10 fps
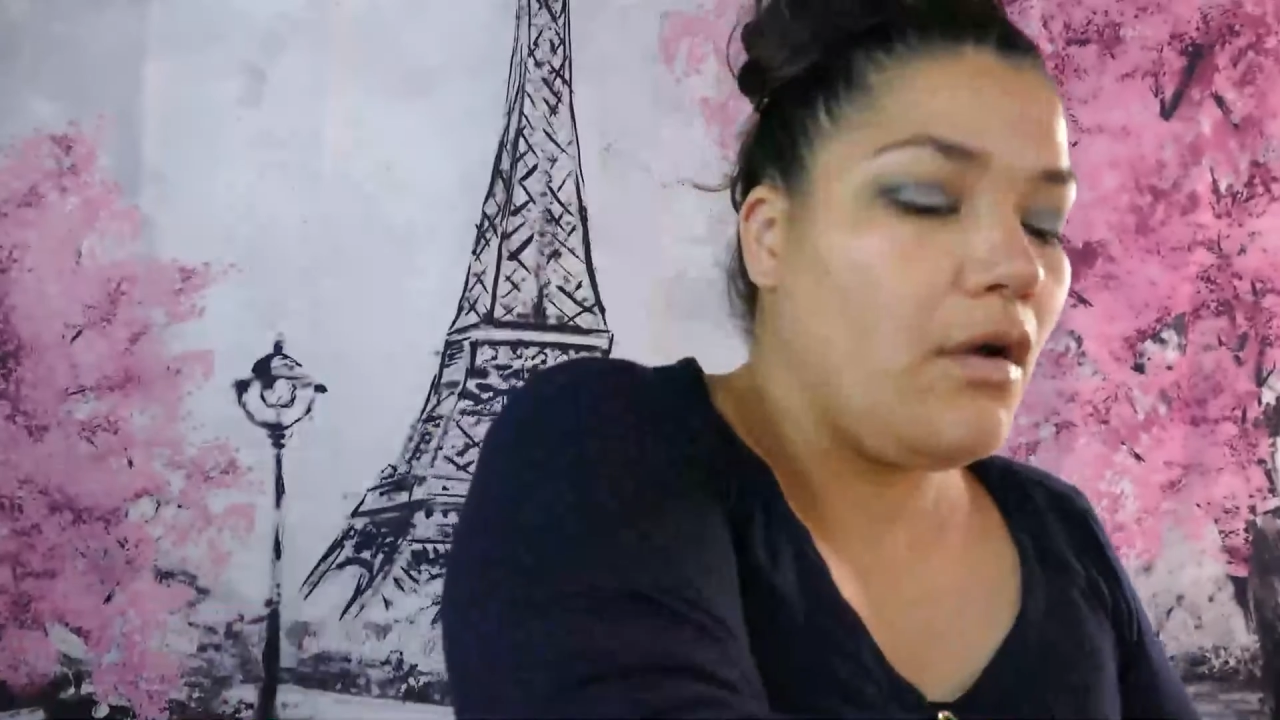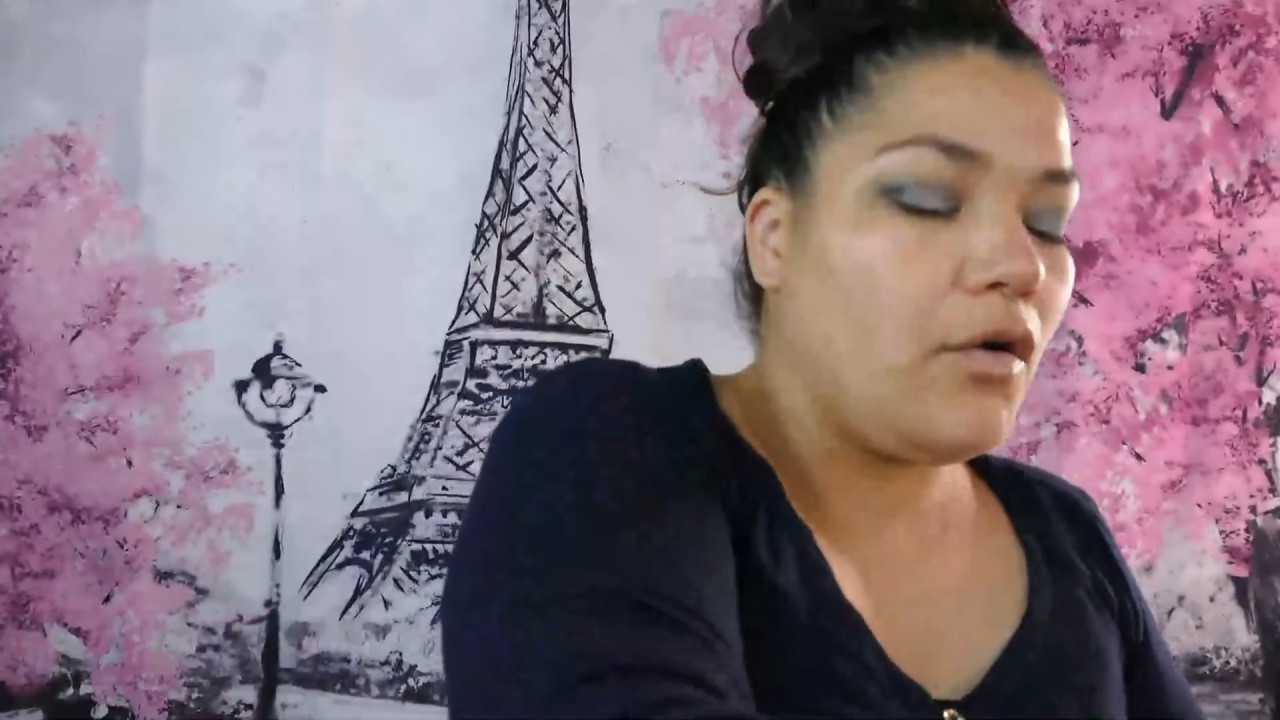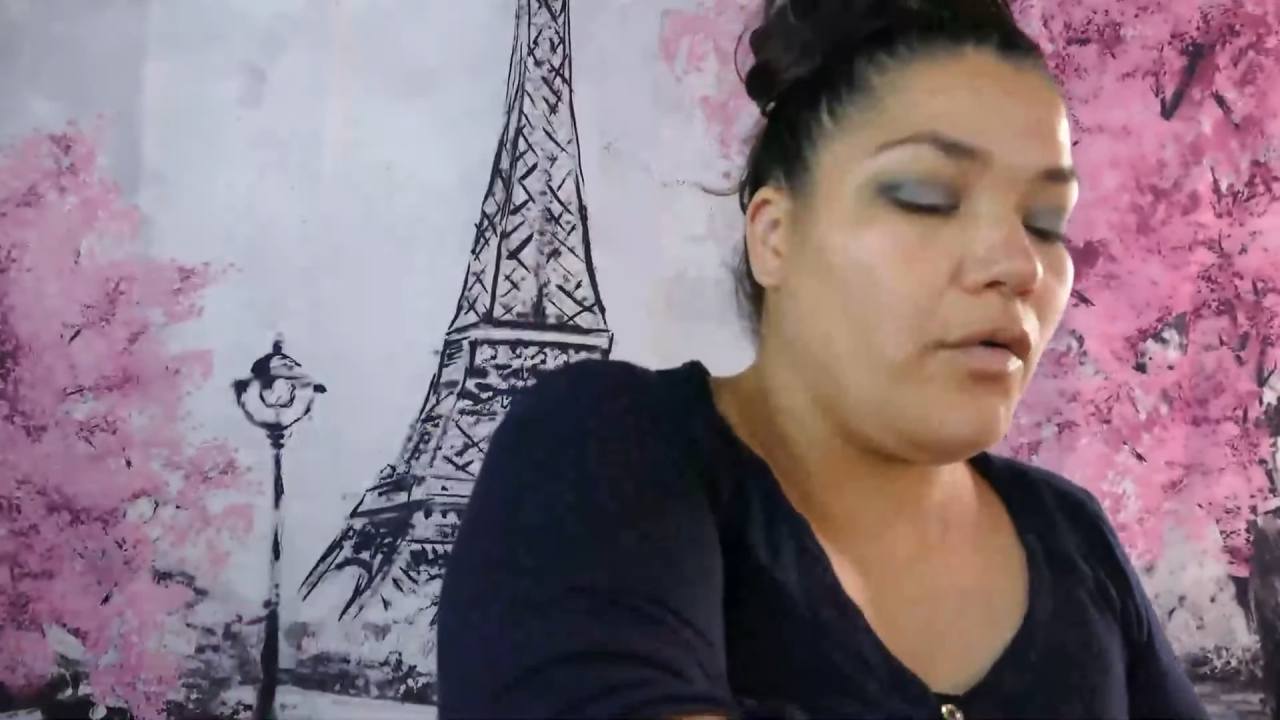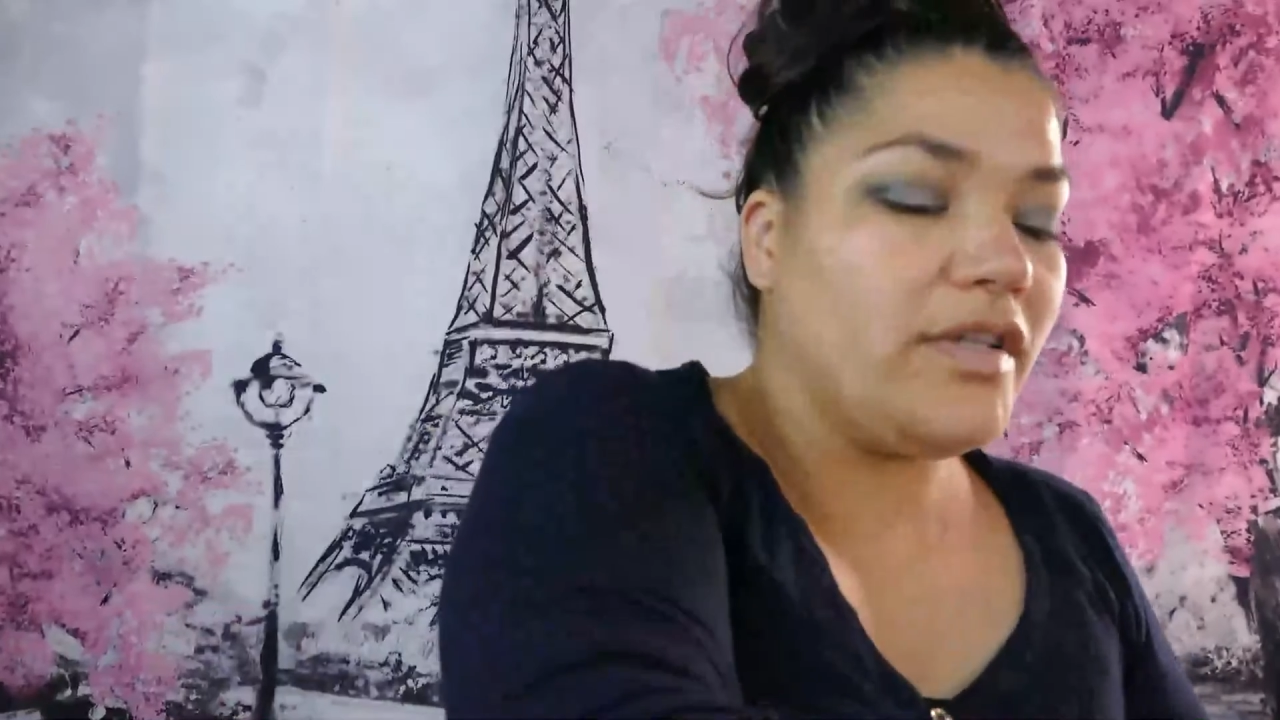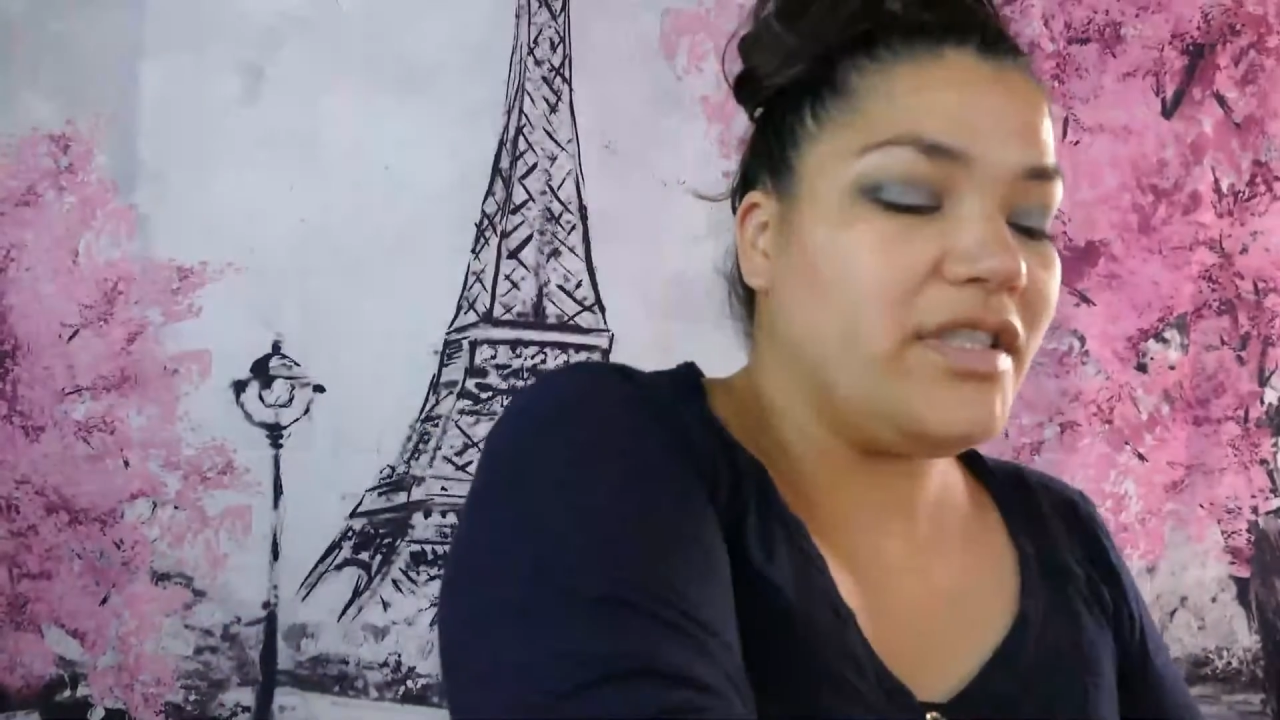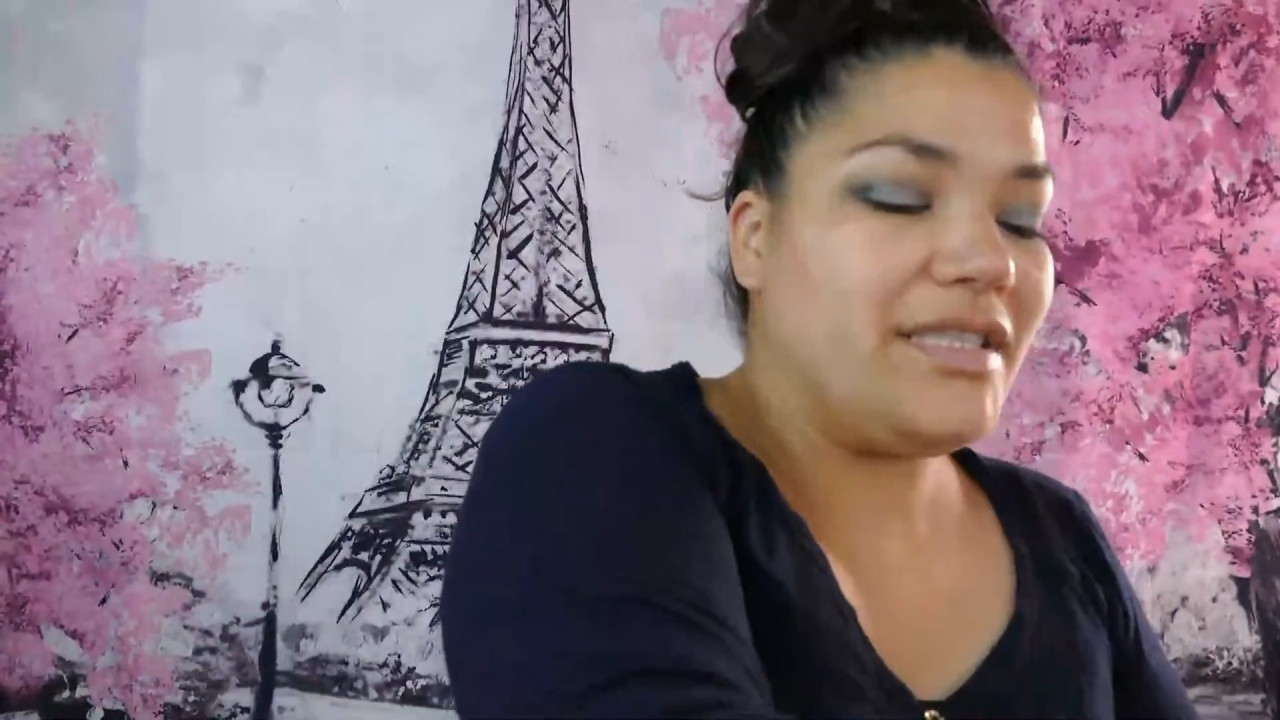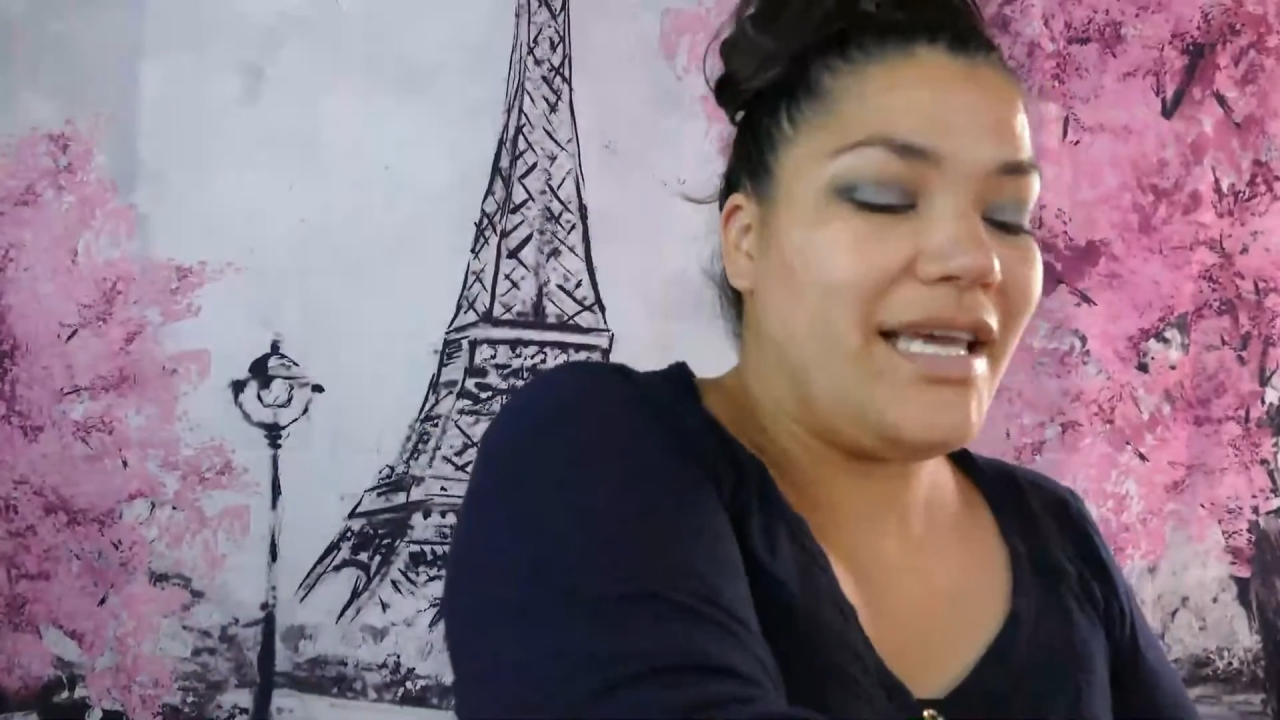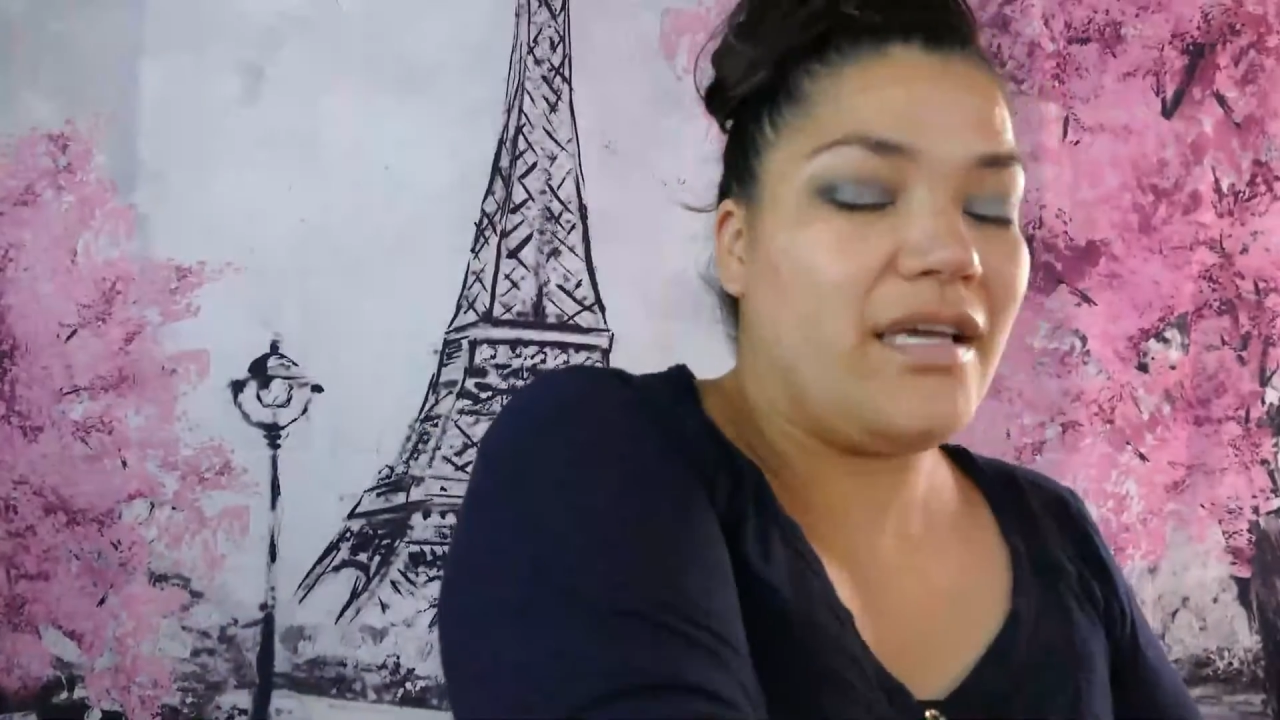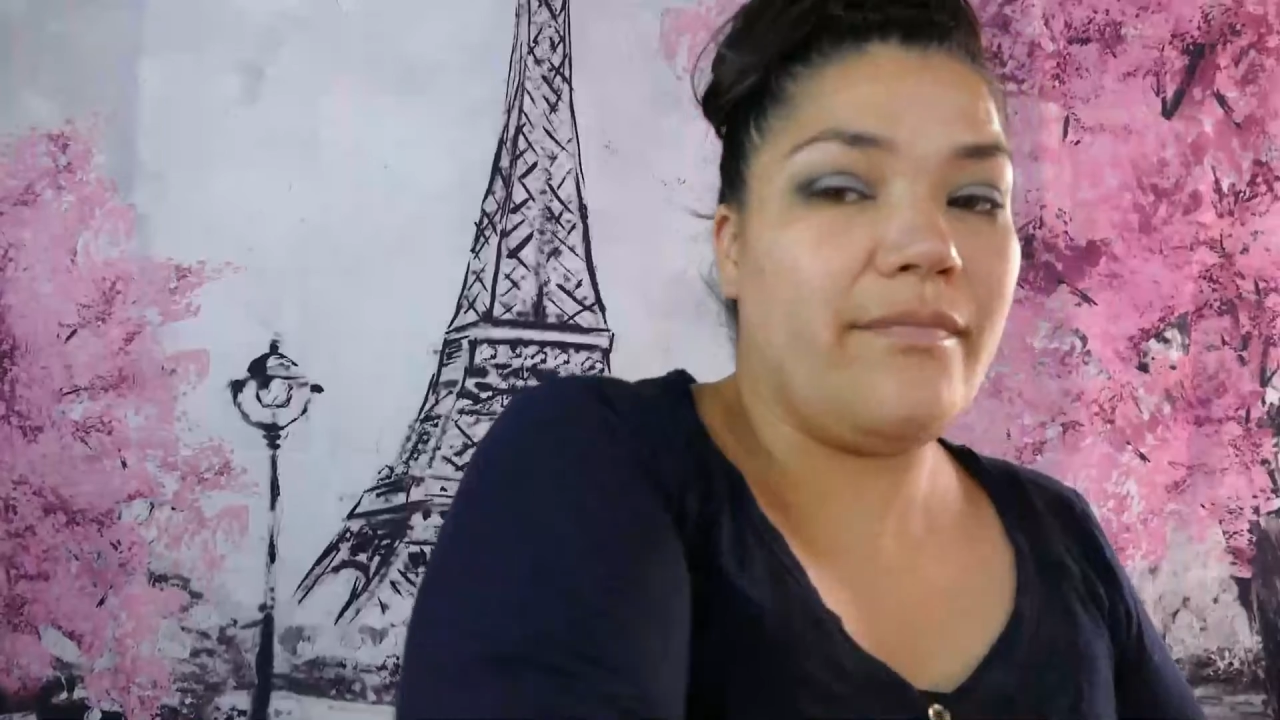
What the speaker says: Going to take